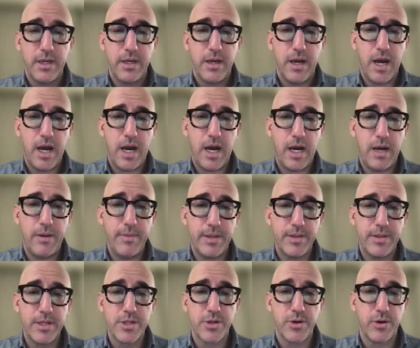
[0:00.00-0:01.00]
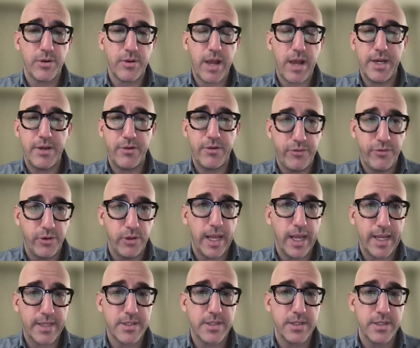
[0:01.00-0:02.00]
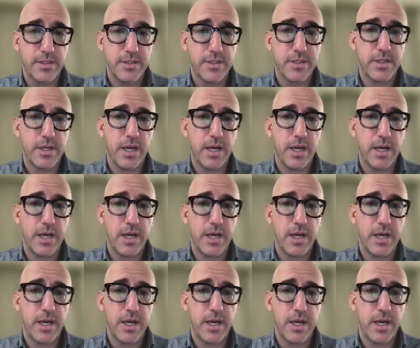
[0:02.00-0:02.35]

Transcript: And these are kind of full exits.